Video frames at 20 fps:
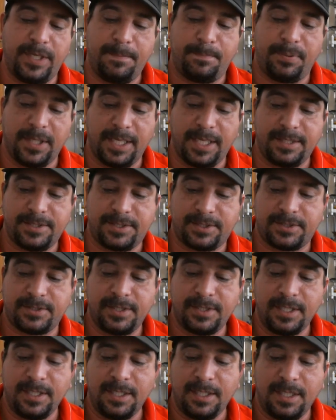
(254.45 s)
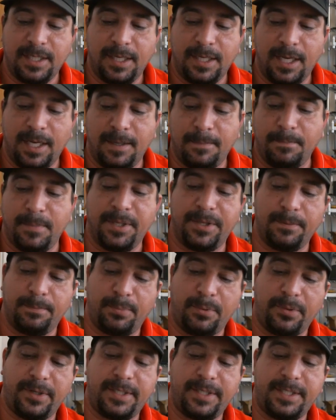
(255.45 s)
plus
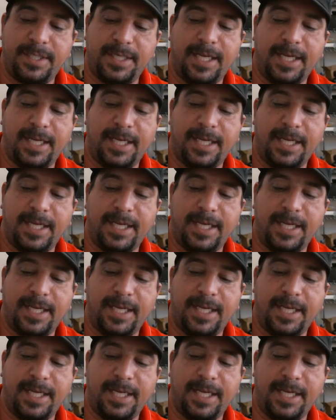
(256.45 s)
motherboard,